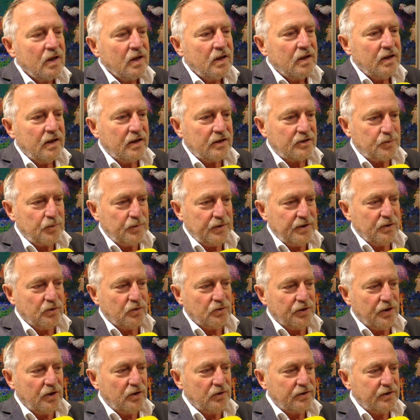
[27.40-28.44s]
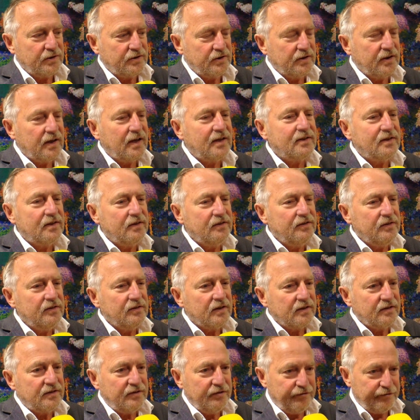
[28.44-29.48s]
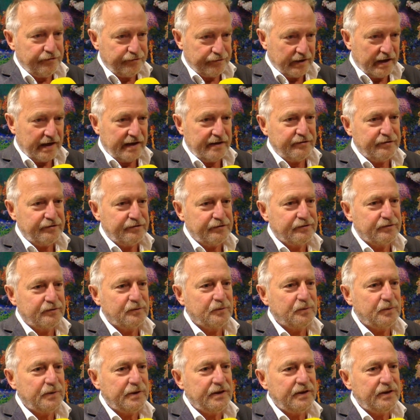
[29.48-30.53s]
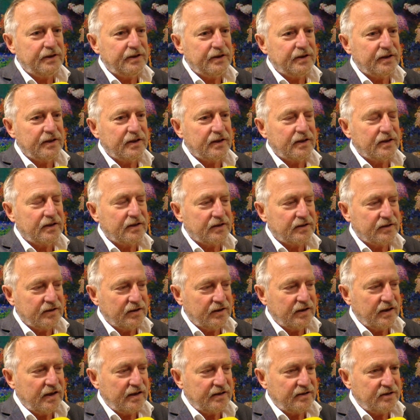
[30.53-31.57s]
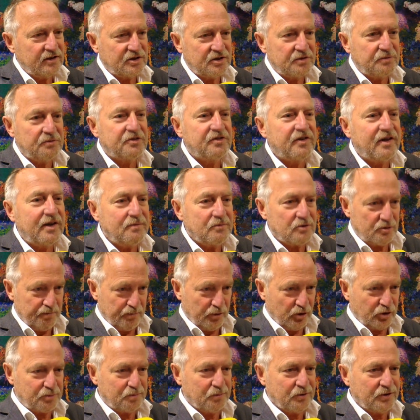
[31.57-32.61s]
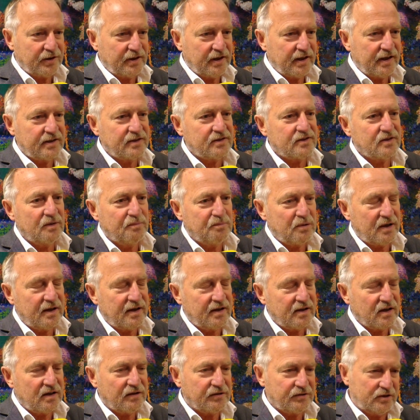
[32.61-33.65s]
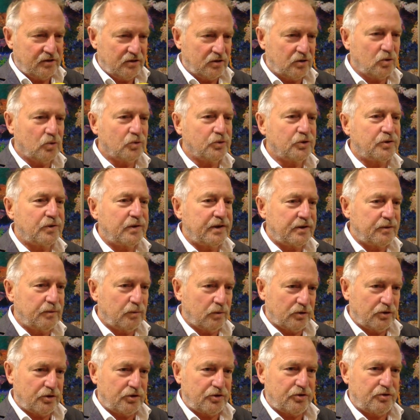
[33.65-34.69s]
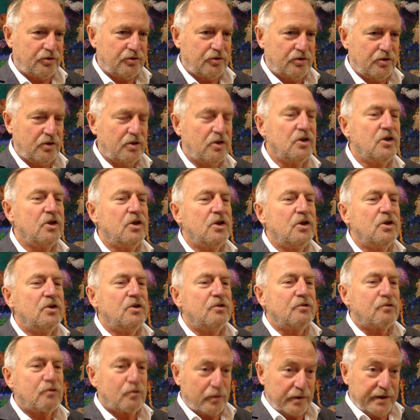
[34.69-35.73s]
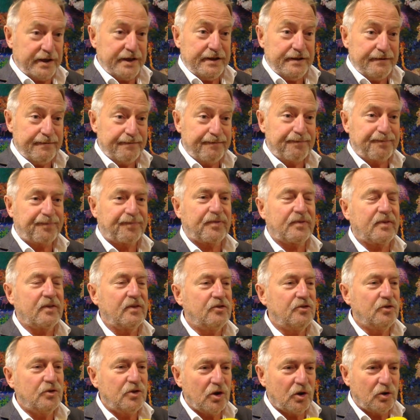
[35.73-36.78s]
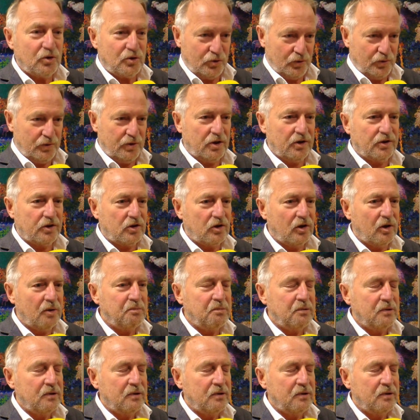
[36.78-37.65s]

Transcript: Yes, we all know that in 1995 we had this famous Bosman case. A player after the contract was free to go to another club.